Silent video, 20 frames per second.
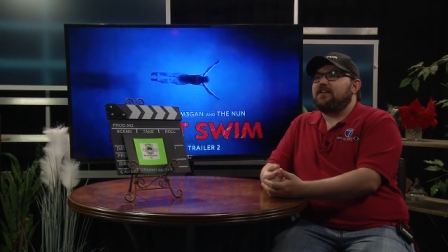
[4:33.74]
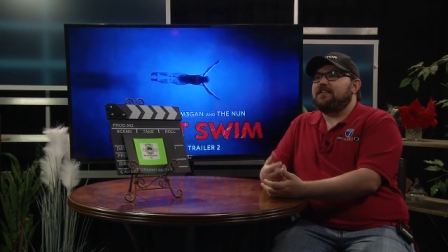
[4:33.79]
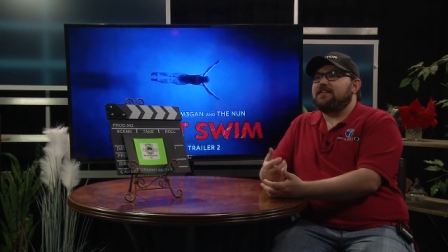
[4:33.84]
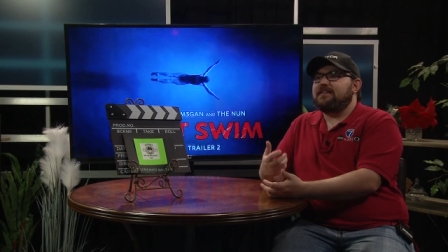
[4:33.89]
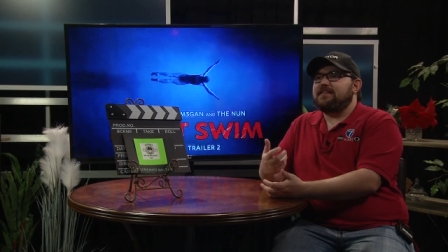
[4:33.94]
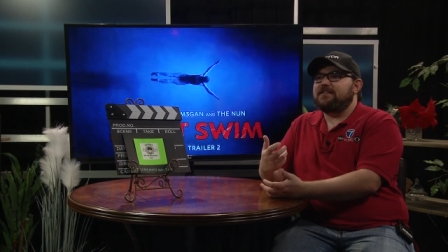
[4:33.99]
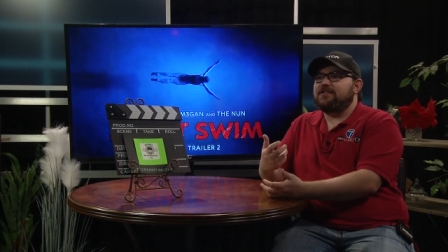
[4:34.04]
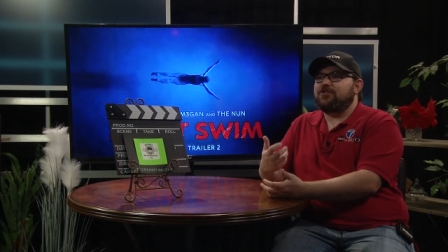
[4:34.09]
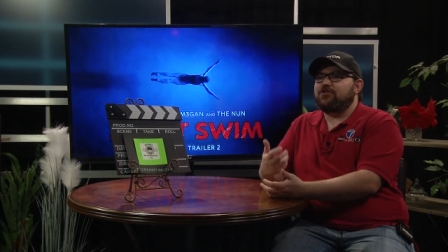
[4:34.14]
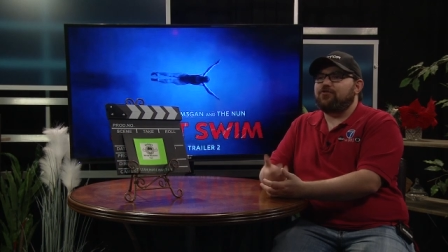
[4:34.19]

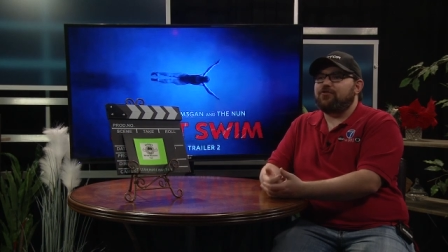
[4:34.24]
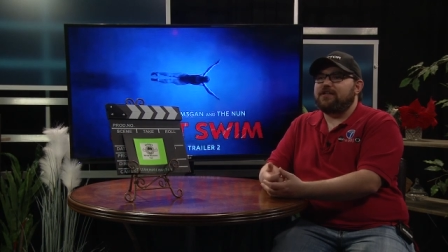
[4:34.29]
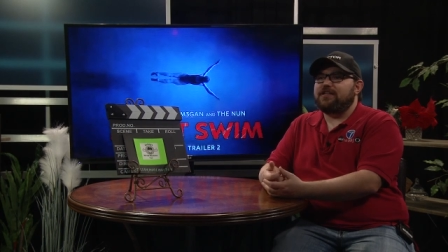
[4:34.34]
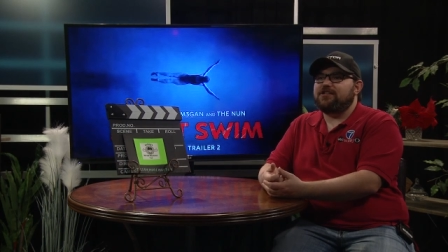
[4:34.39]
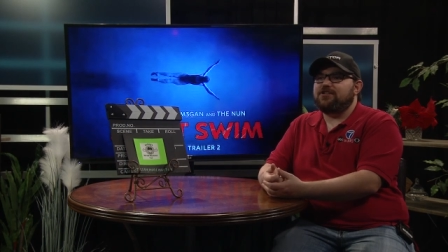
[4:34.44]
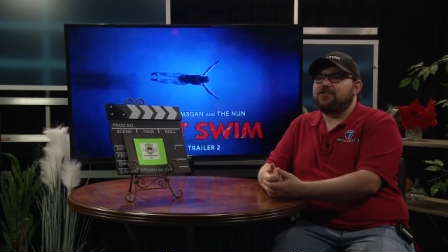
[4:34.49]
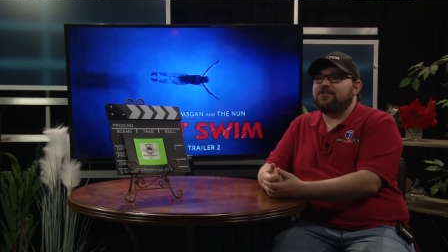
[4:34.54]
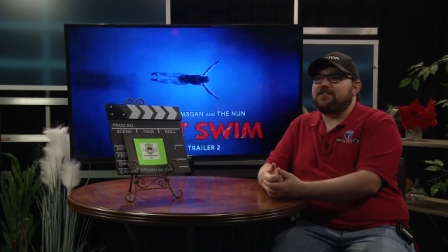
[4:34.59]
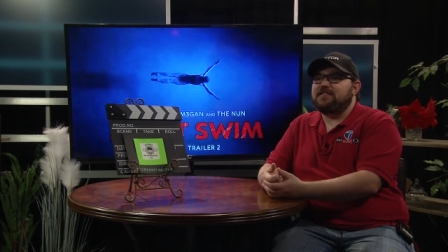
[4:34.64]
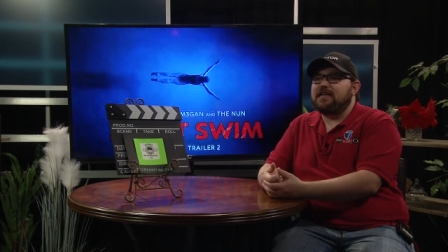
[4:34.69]
these
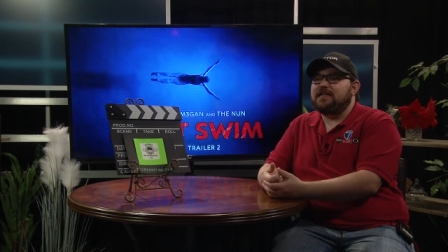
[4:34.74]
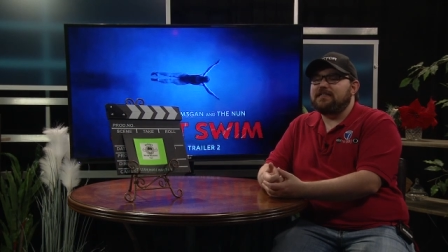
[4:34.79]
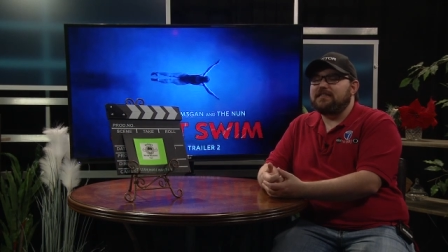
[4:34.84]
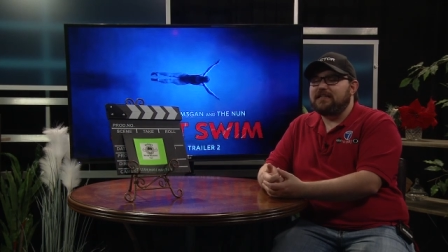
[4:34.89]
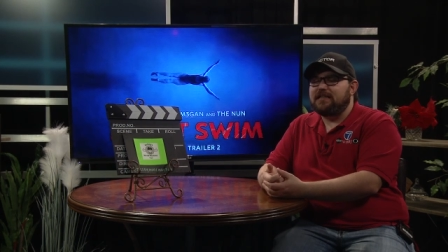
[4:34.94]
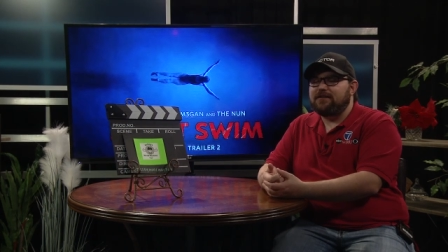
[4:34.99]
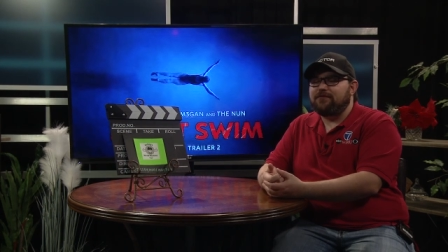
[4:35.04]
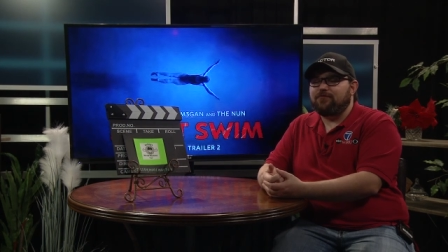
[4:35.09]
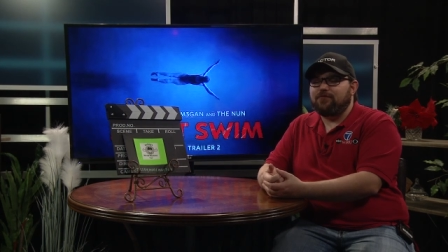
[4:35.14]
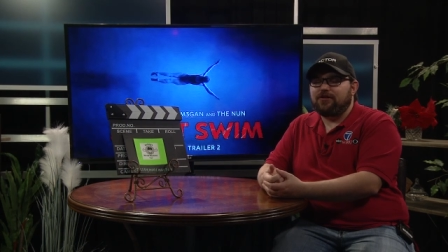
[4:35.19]
creatures that
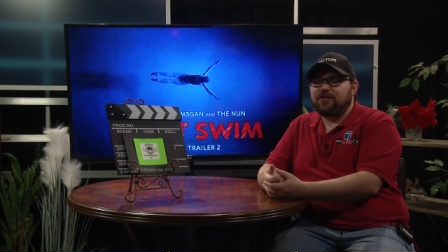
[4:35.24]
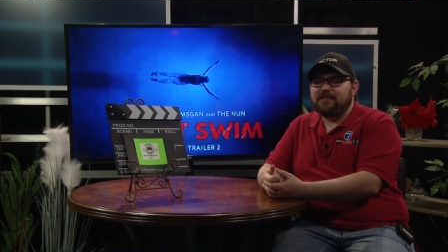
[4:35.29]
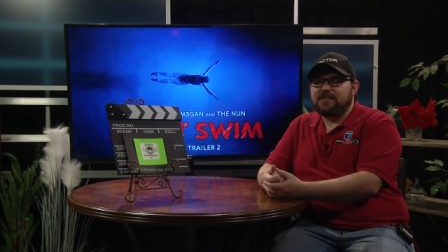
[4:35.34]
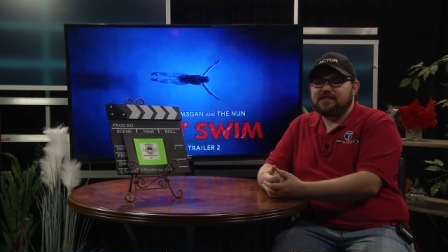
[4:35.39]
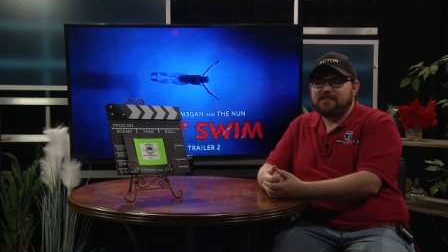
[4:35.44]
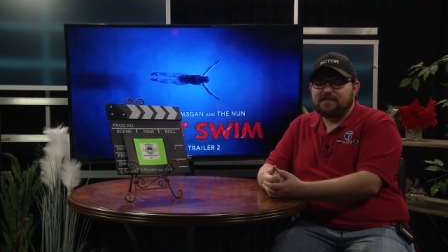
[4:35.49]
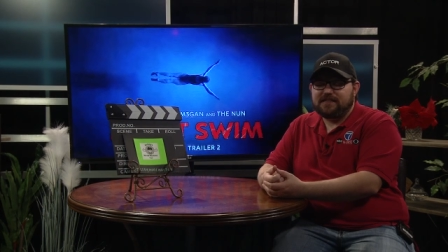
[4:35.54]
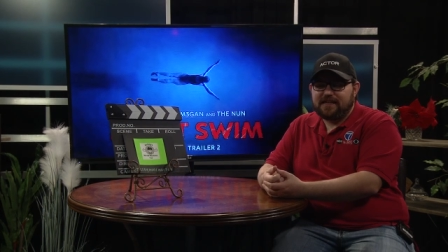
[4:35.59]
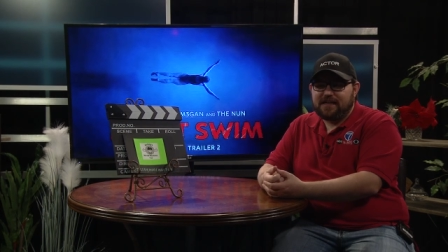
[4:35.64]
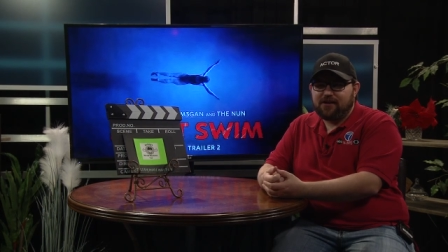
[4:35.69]
didn't really
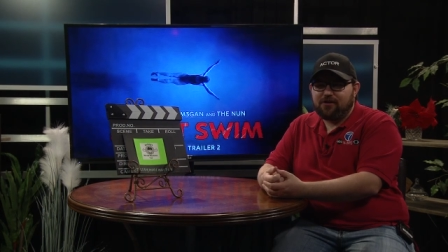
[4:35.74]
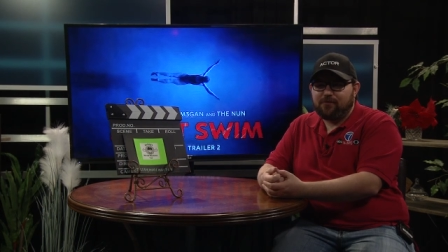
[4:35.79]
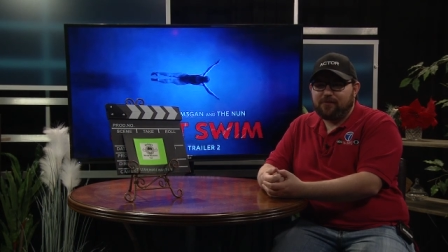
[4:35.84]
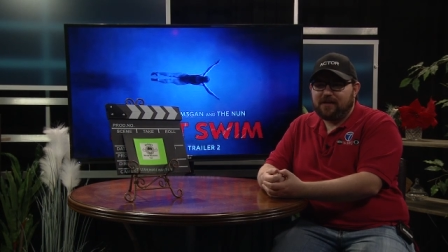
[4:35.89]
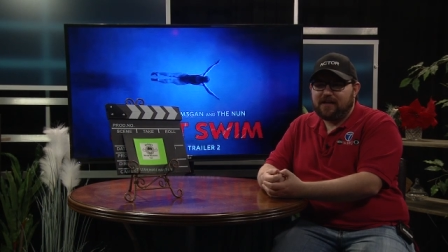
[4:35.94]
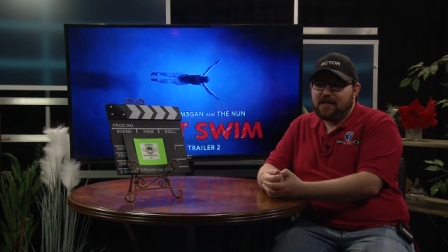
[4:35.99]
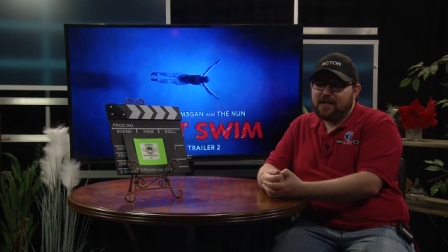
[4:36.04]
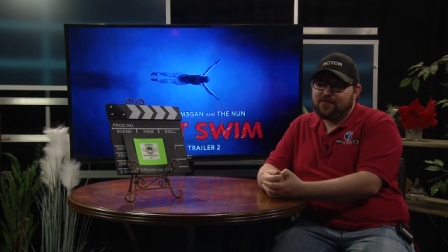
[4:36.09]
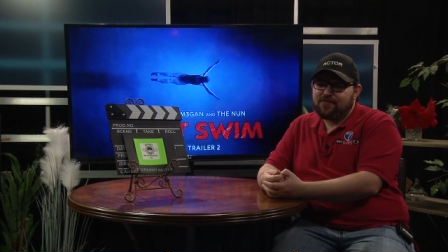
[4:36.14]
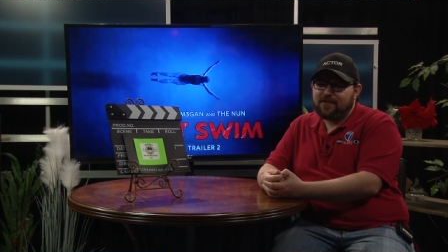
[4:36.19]
scare
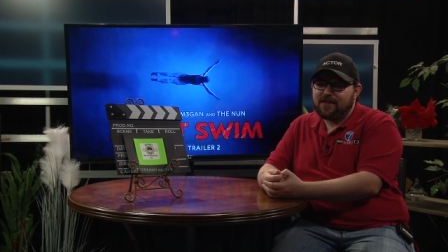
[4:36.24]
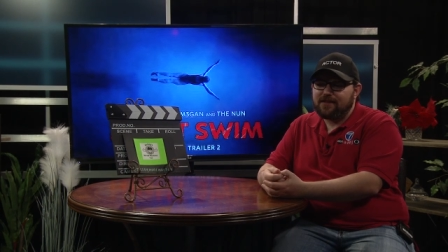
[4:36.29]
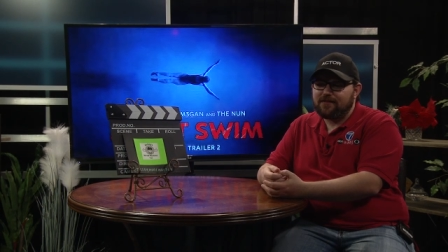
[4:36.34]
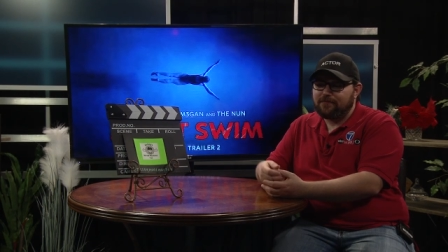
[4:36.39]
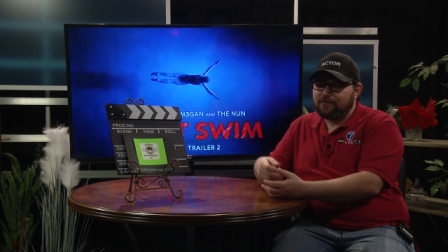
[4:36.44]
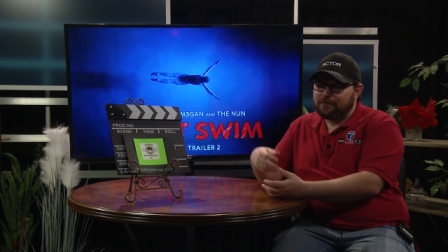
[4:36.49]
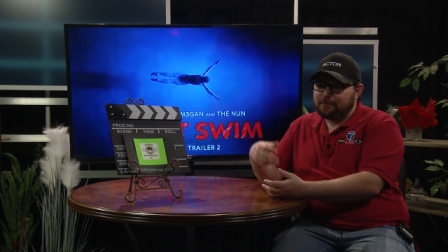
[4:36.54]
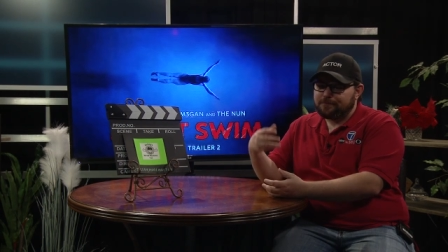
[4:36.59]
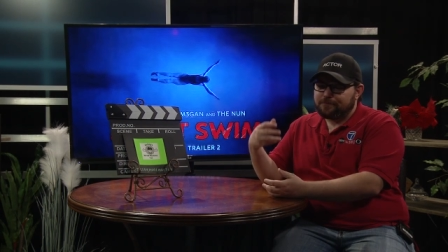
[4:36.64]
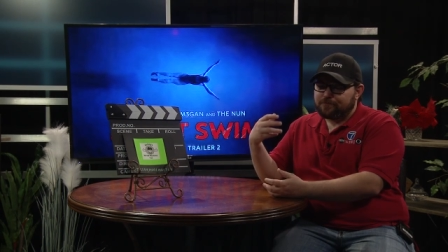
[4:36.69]
me. And
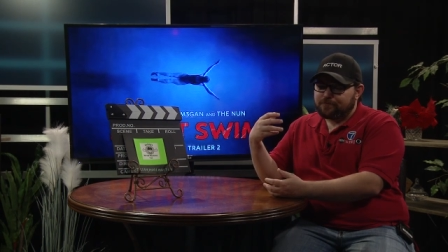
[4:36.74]
then